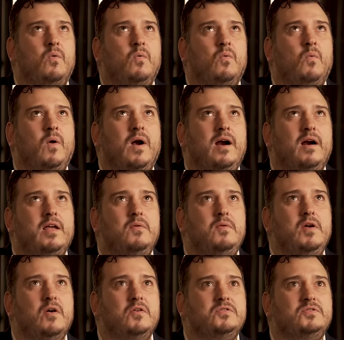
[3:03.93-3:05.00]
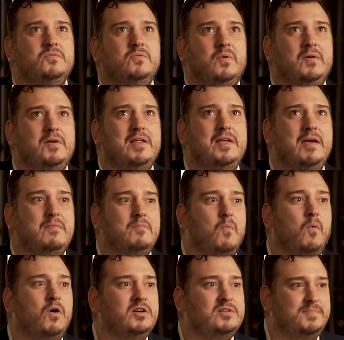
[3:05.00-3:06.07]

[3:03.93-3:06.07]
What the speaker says: where can we get more